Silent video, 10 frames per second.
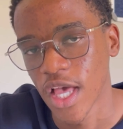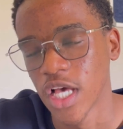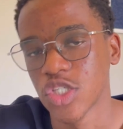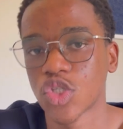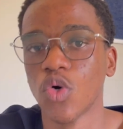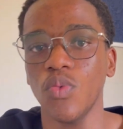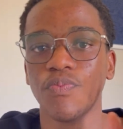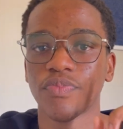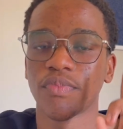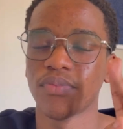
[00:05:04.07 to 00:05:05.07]
So
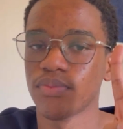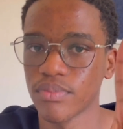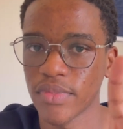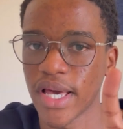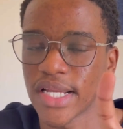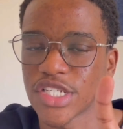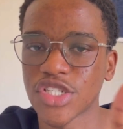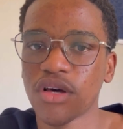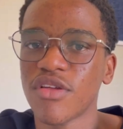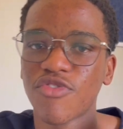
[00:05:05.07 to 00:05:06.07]

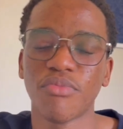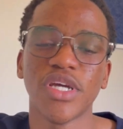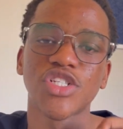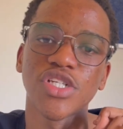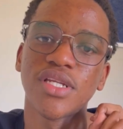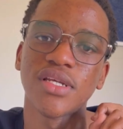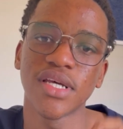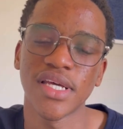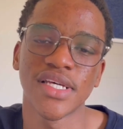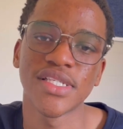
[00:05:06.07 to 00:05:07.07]
additional information
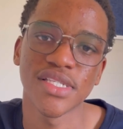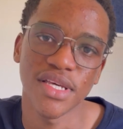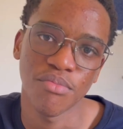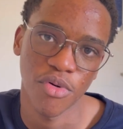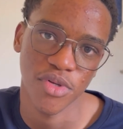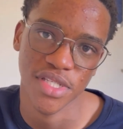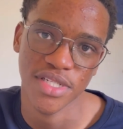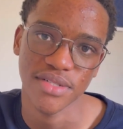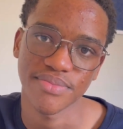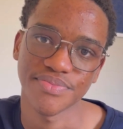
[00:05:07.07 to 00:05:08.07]
is
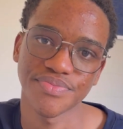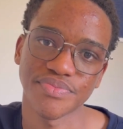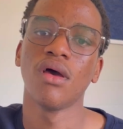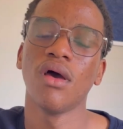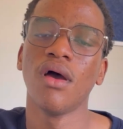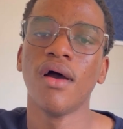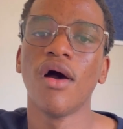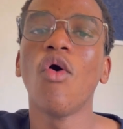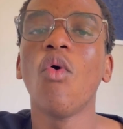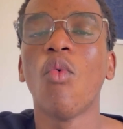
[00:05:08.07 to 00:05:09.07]
important.
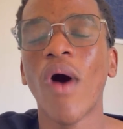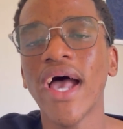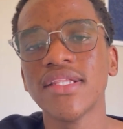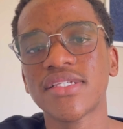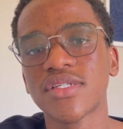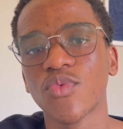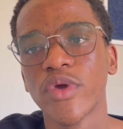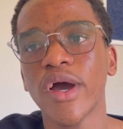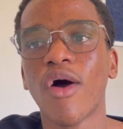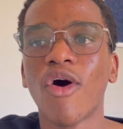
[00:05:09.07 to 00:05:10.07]
whilst
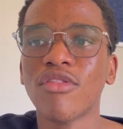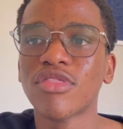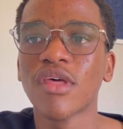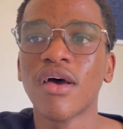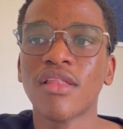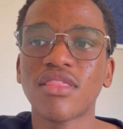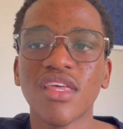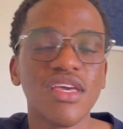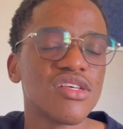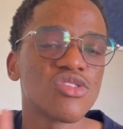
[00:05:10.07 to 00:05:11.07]
we are on the
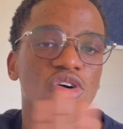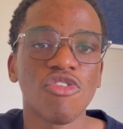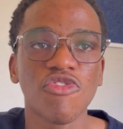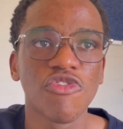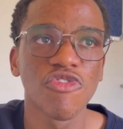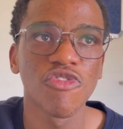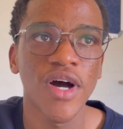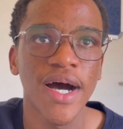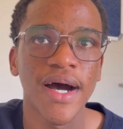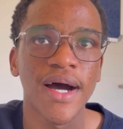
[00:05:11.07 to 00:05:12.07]
thingies of
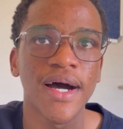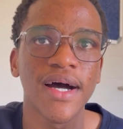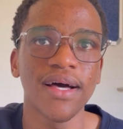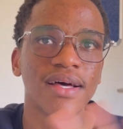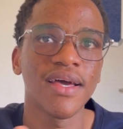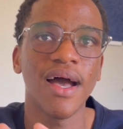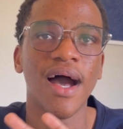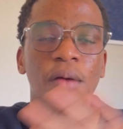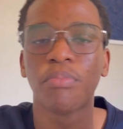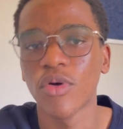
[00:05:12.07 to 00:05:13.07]

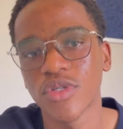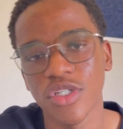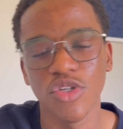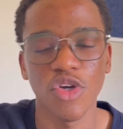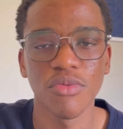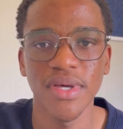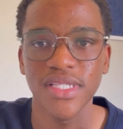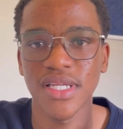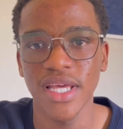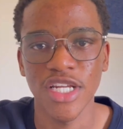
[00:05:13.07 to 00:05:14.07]
uploading documents
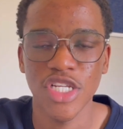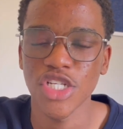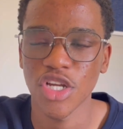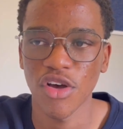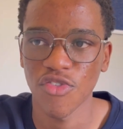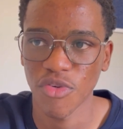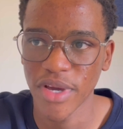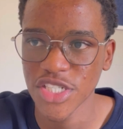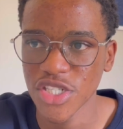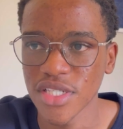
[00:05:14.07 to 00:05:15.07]
and additional
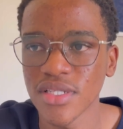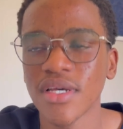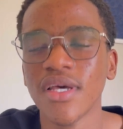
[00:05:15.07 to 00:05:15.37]
information,